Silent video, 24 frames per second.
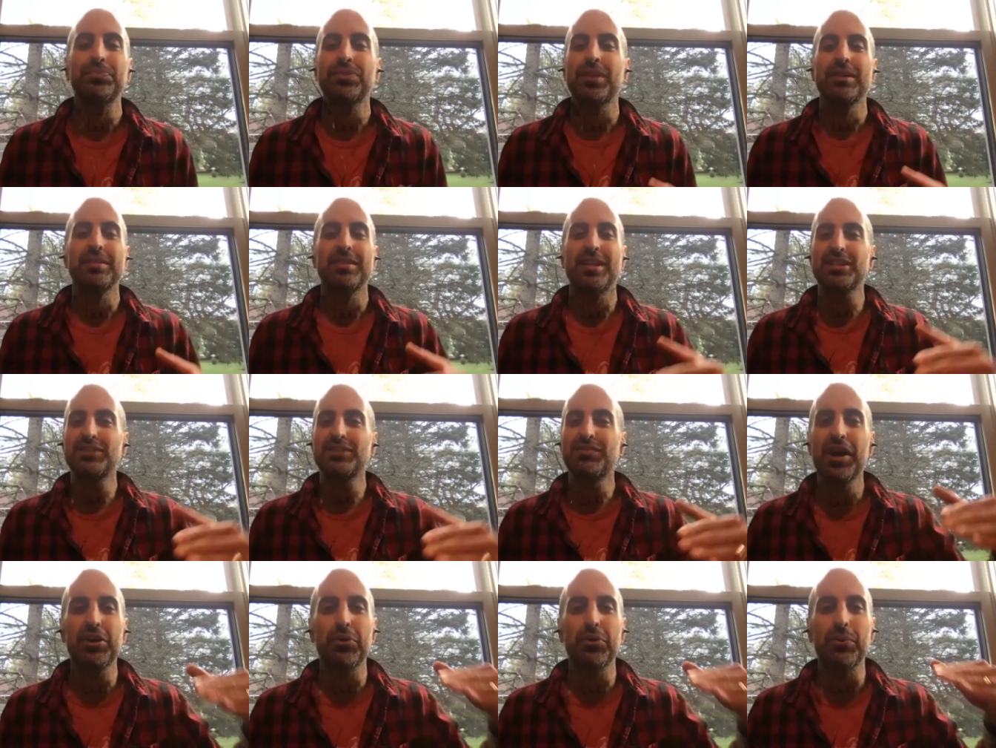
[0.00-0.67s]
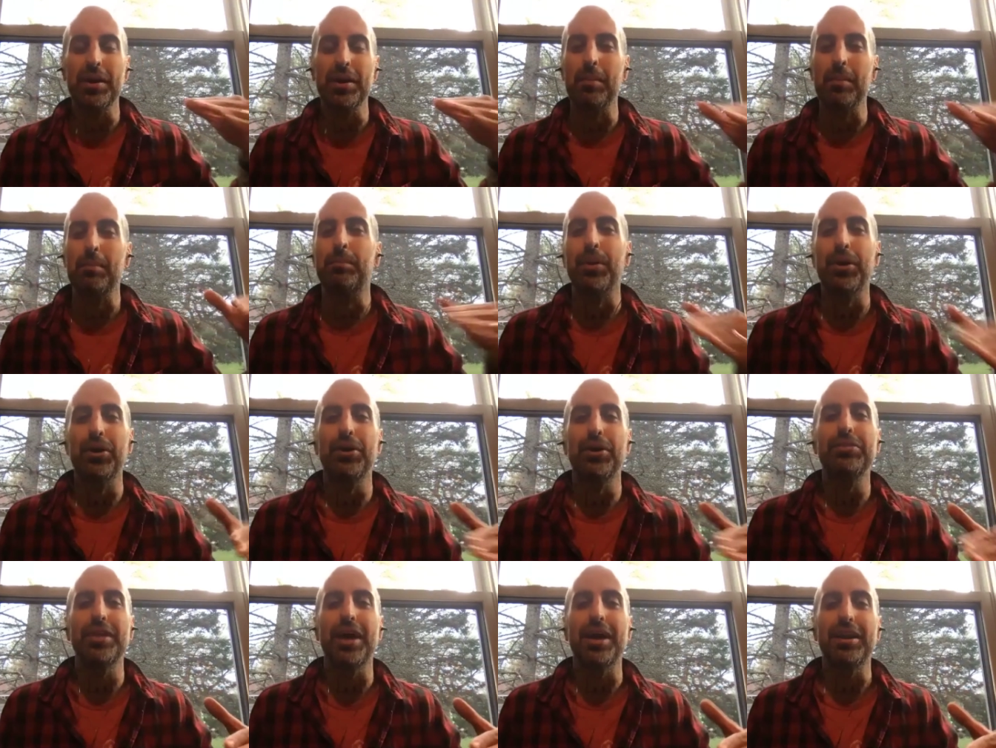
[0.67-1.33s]
Let's find a way to
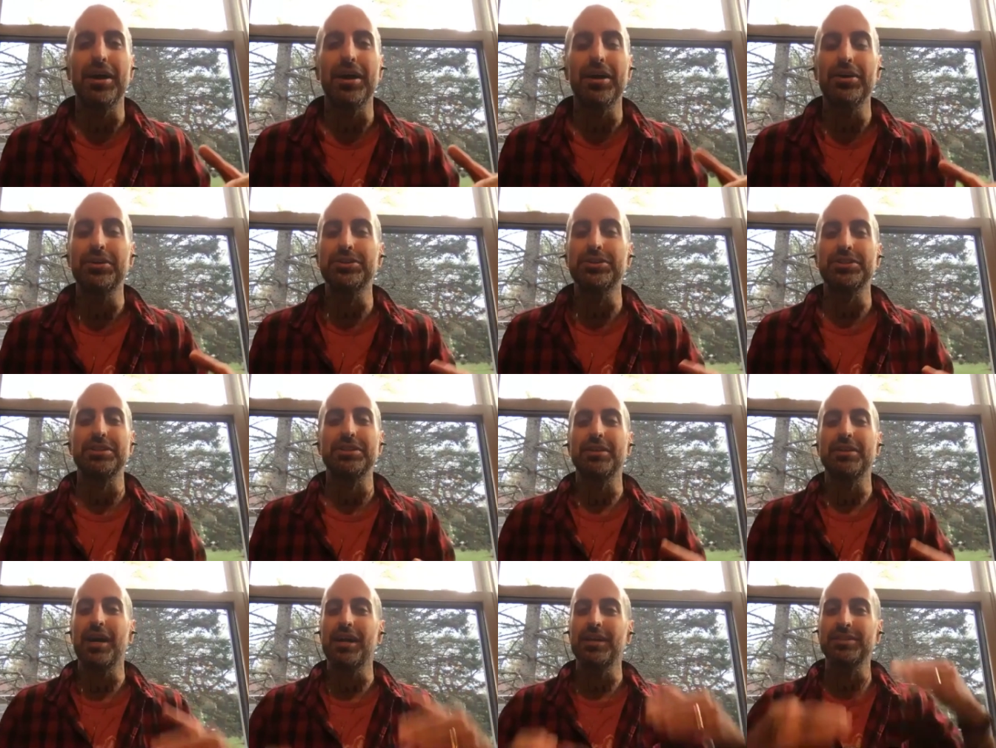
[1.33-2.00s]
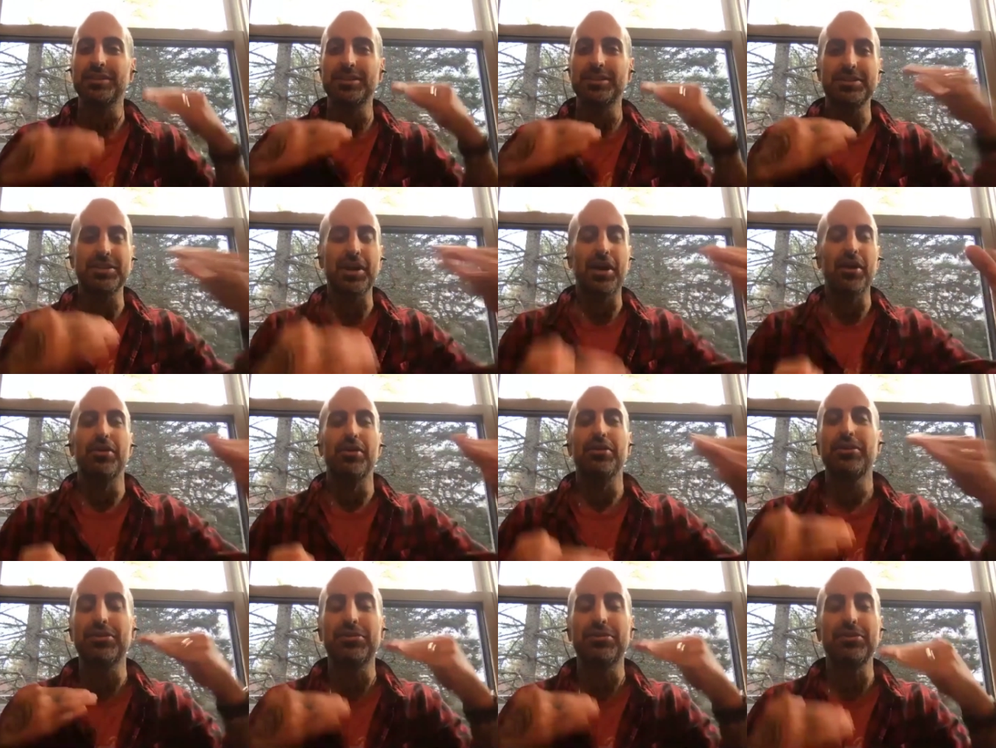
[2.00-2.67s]
burn that energy and
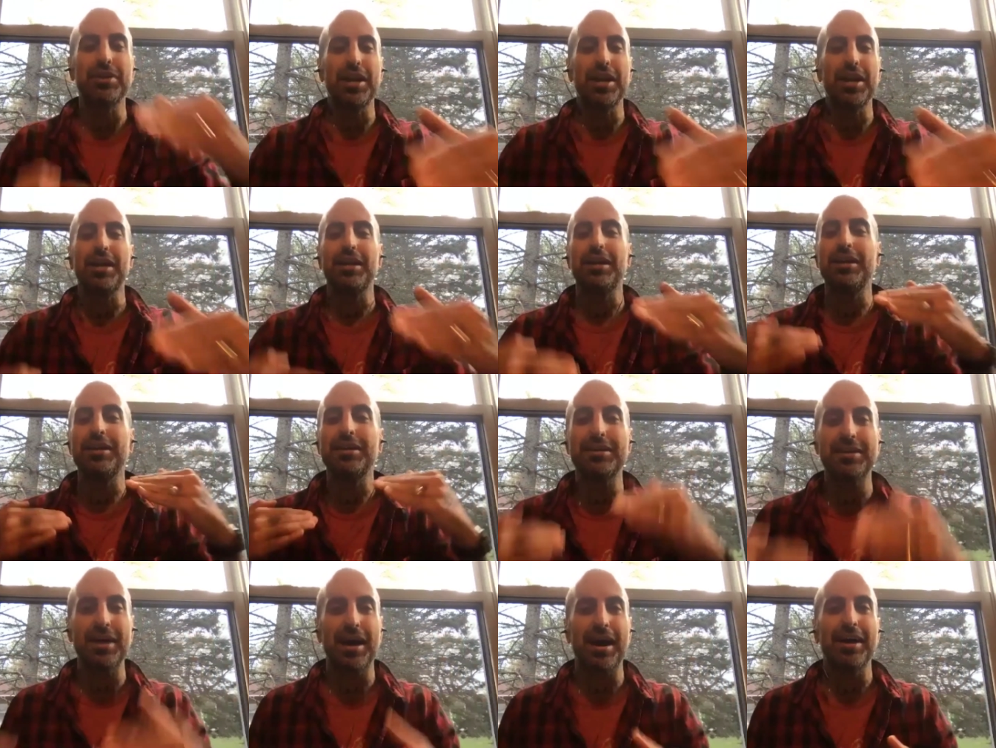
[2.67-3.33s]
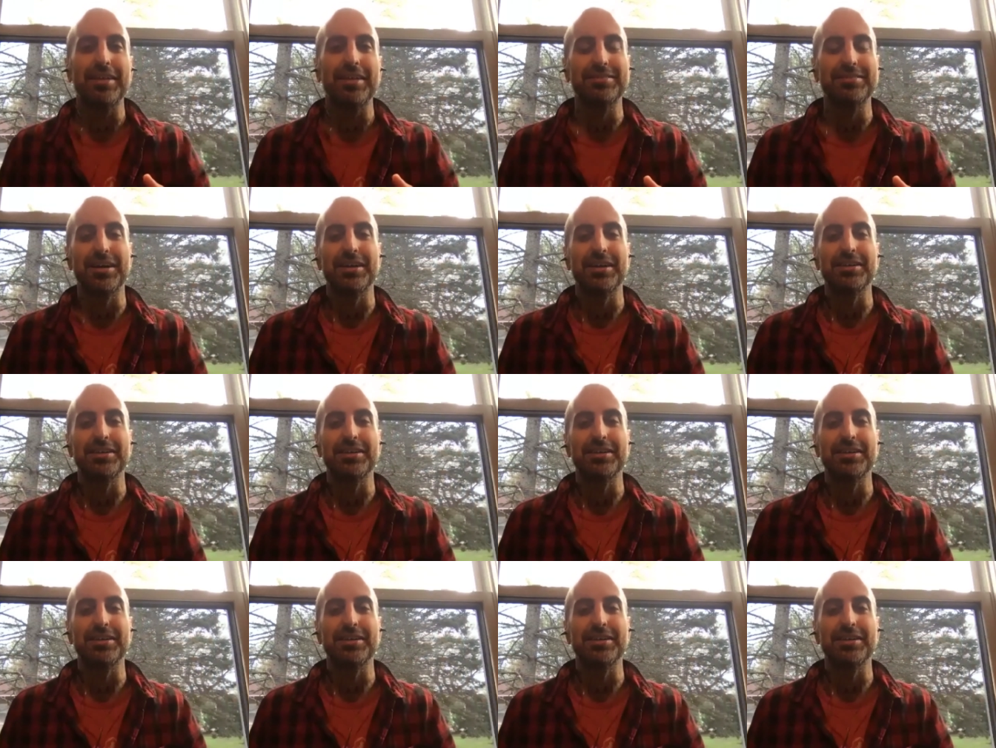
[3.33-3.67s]
start creating content.